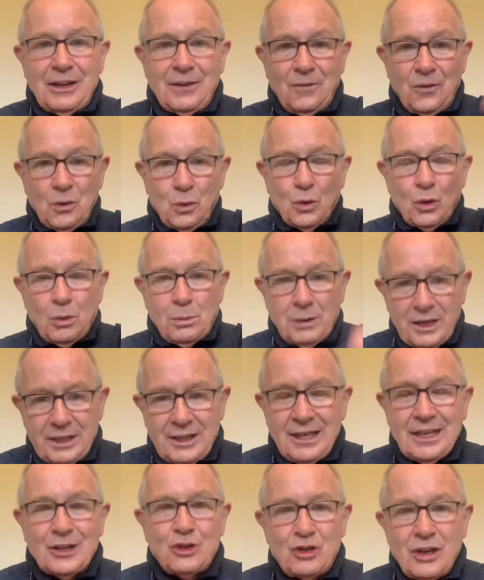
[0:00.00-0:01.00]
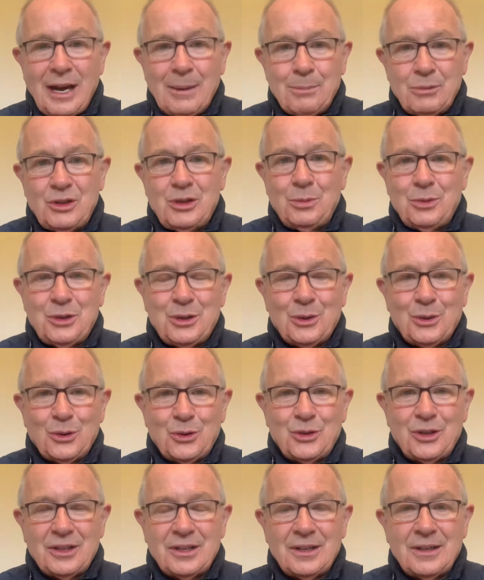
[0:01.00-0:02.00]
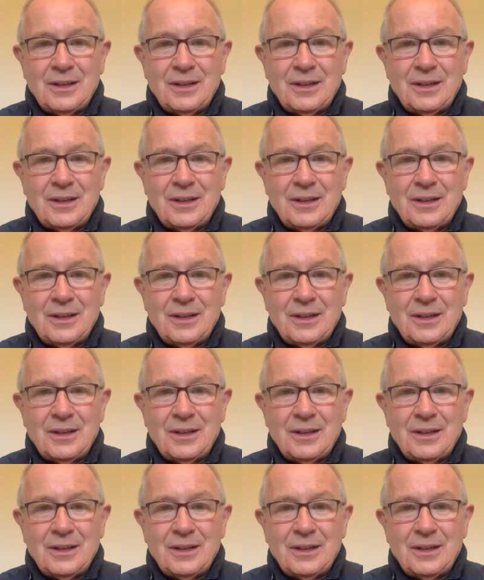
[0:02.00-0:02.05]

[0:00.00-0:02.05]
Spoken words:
if you go by their championship structure.